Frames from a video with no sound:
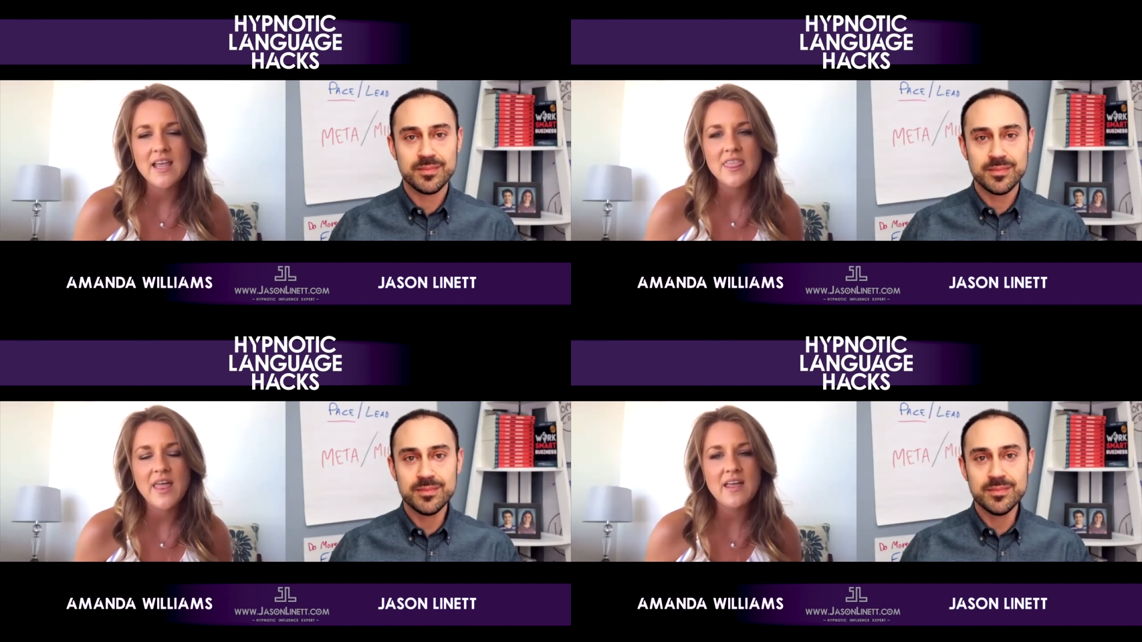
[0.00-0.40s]

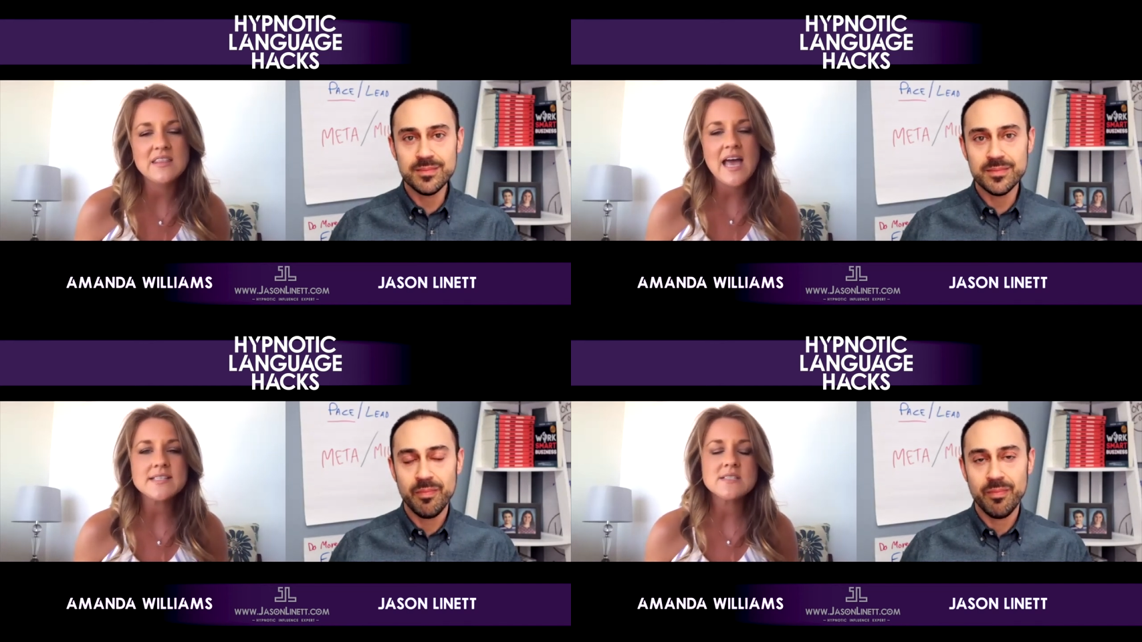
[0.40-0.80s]
Speaker 1: And and
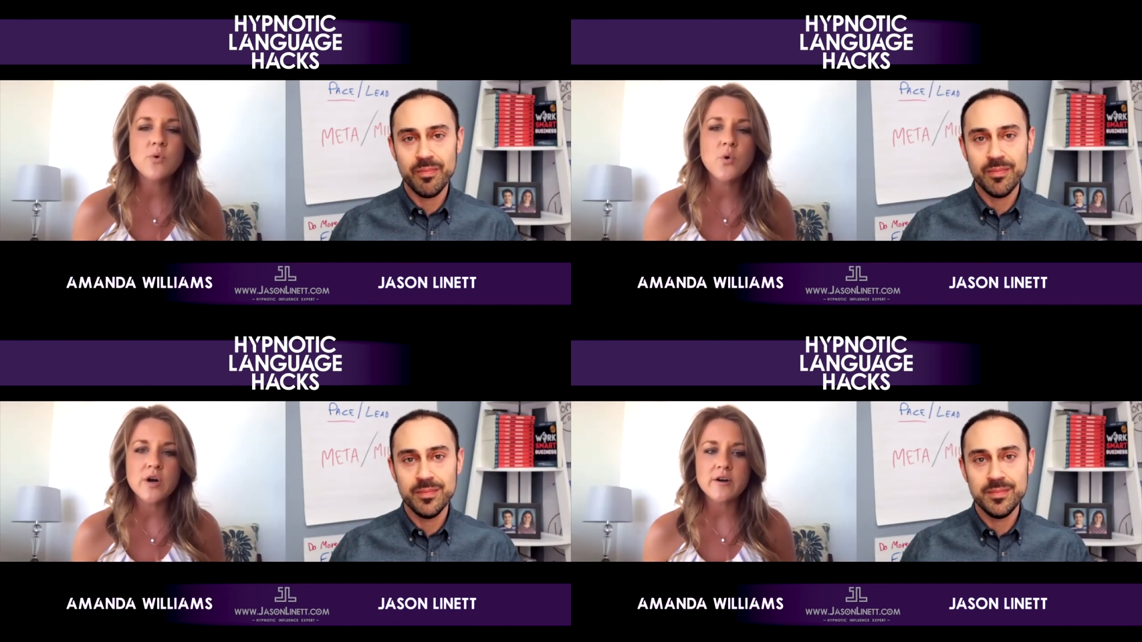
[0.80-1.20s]
that's
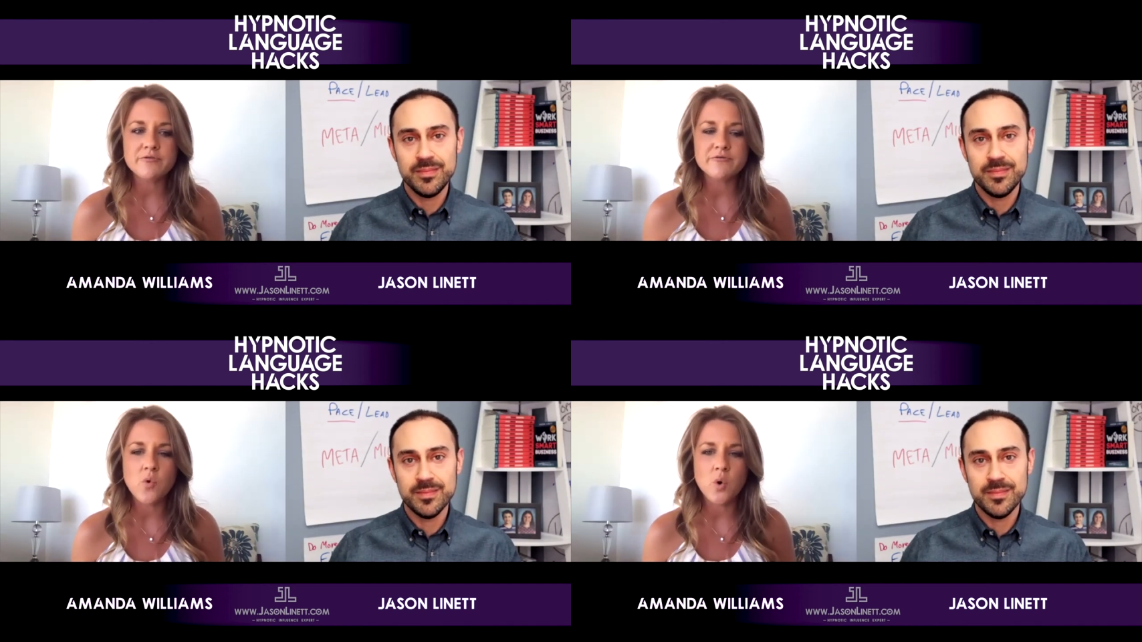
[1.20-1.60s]

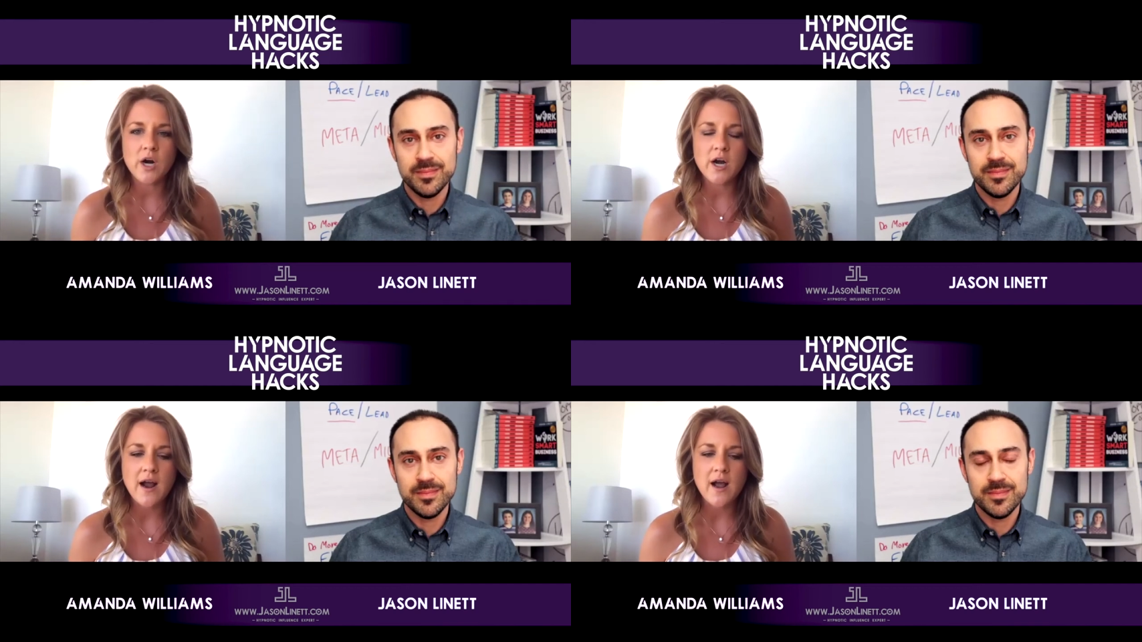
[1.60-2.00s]
more
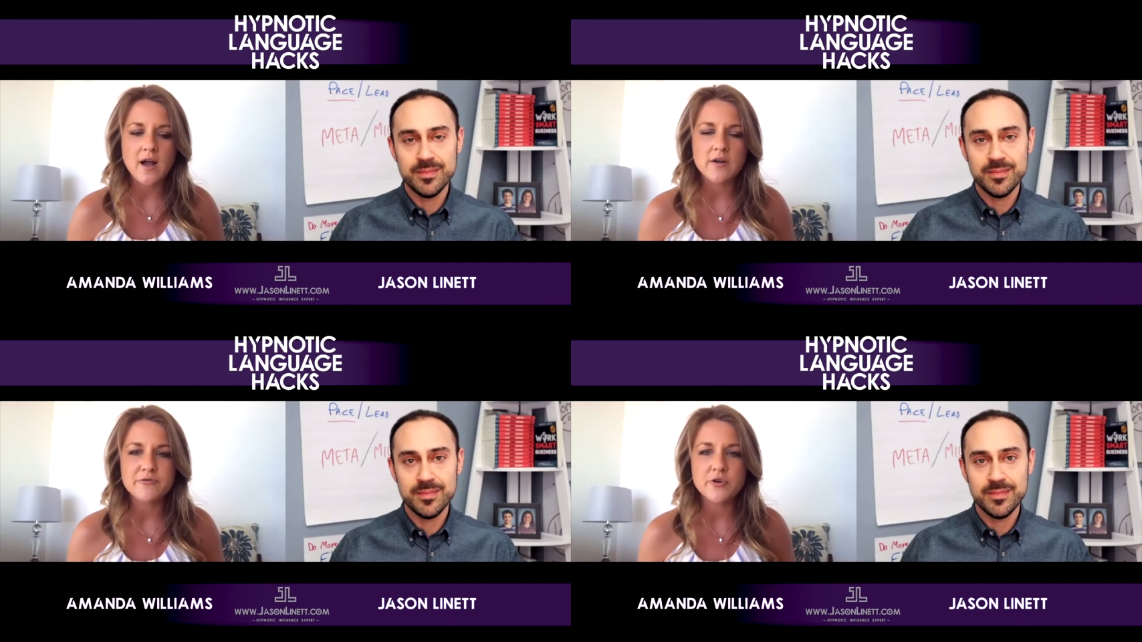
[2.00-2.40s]
for
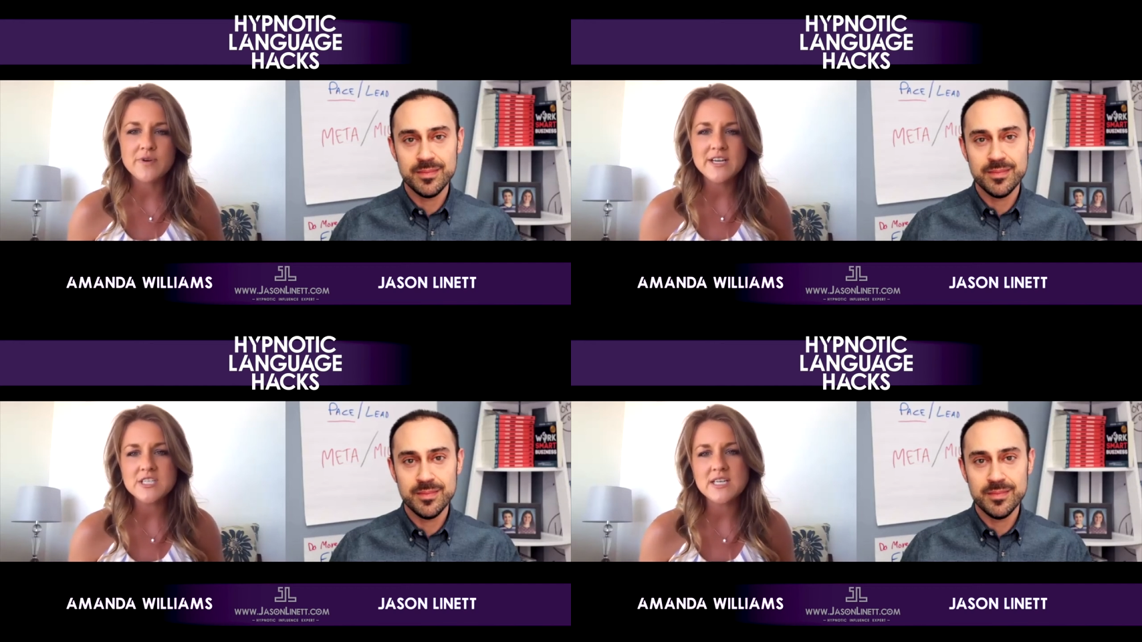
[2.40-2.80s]
uh, for
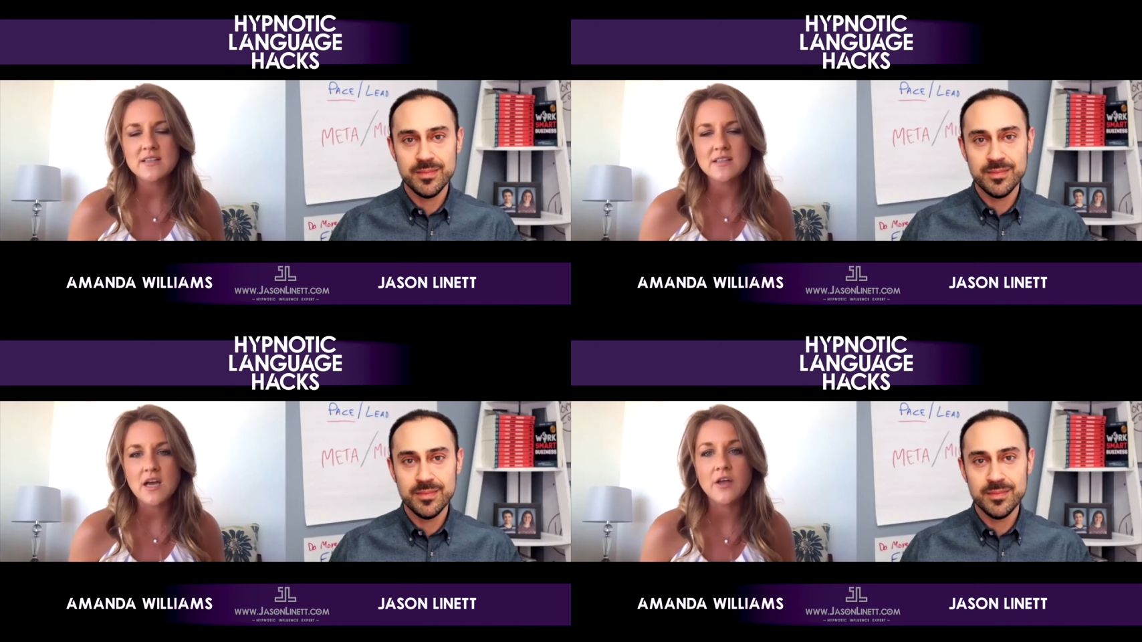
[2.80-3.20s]

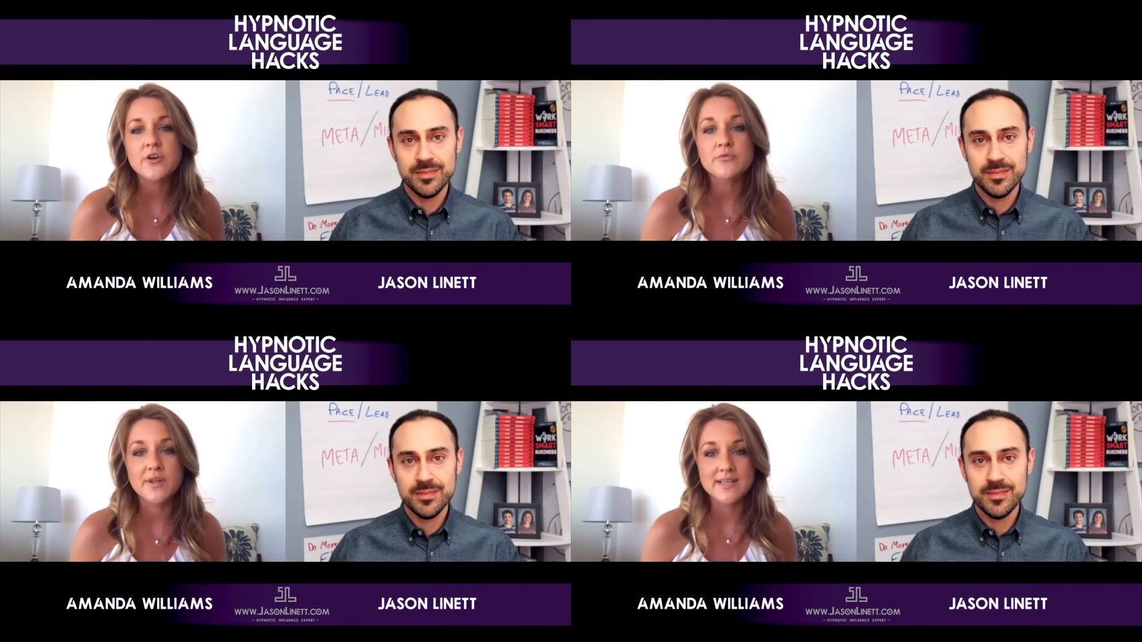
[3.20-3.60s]
reaching other
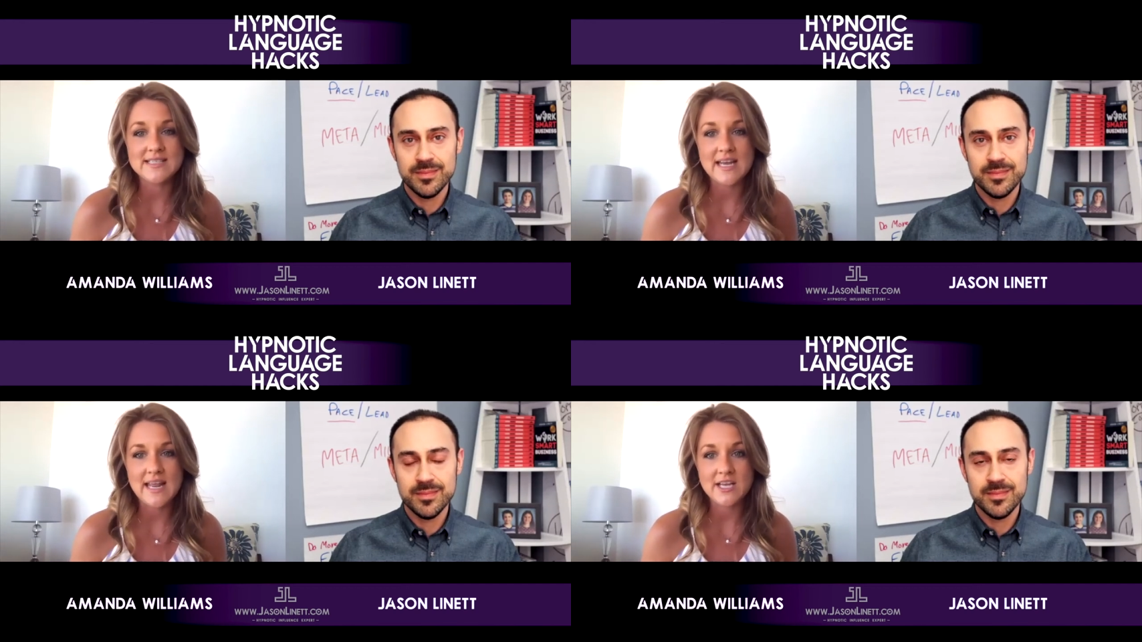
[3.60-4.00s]
real
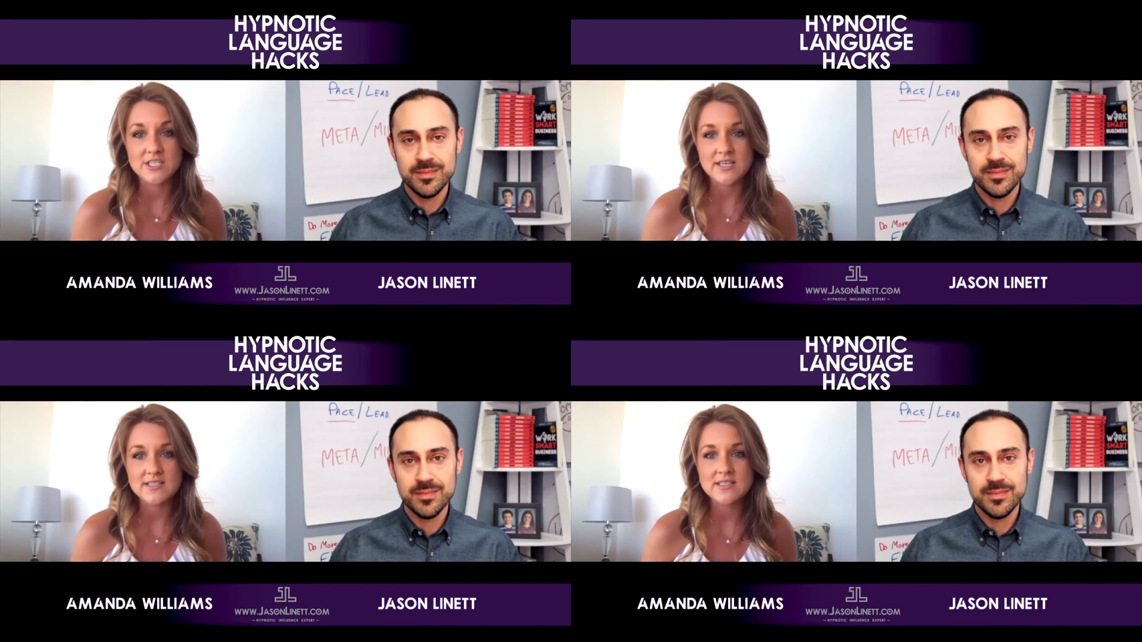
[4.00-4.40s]
estate
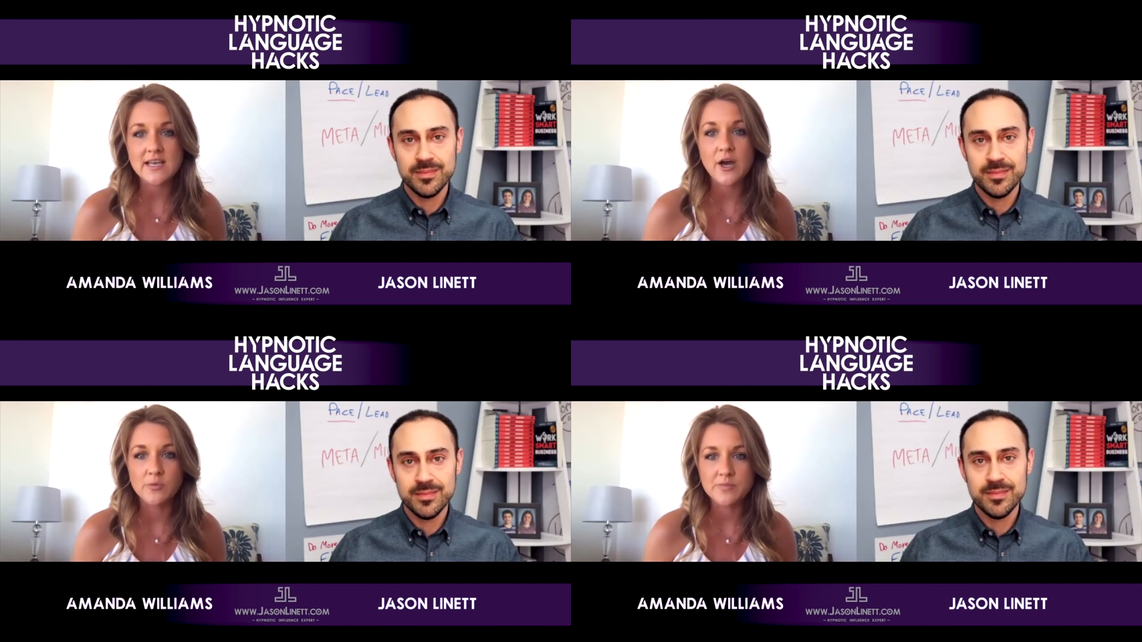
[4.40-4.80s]
agents to
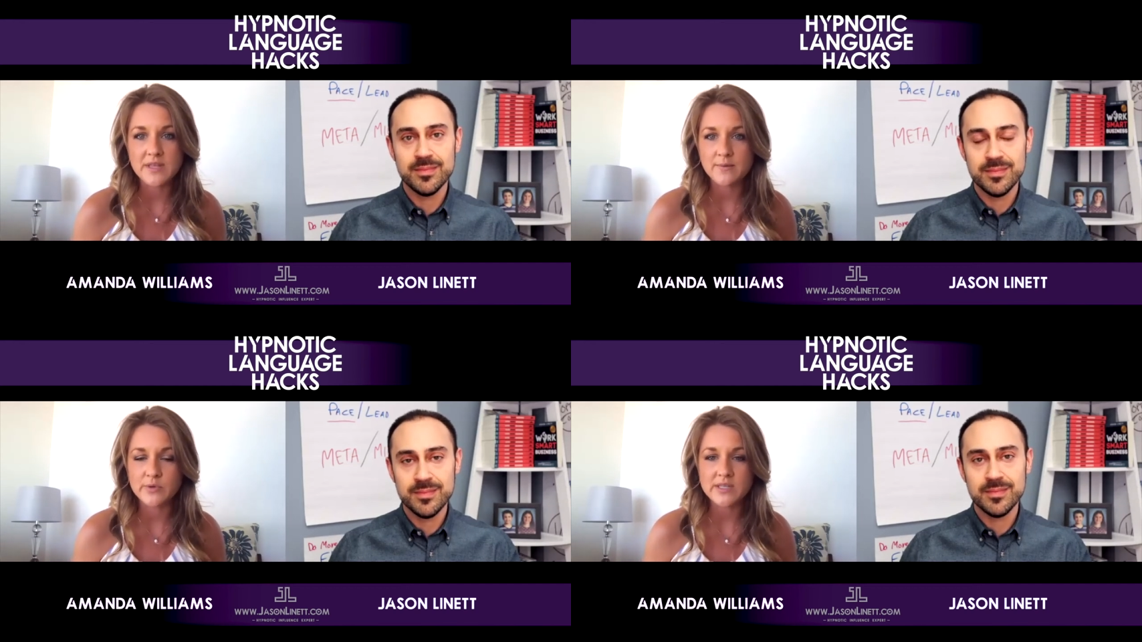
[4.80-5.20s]
help
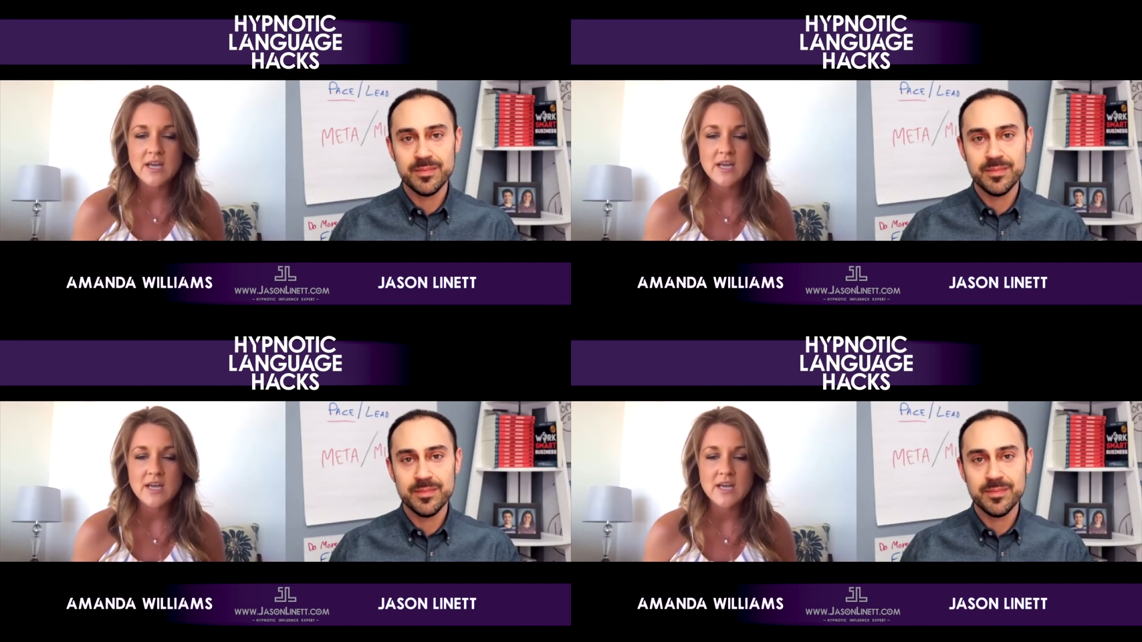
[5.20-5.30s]
them with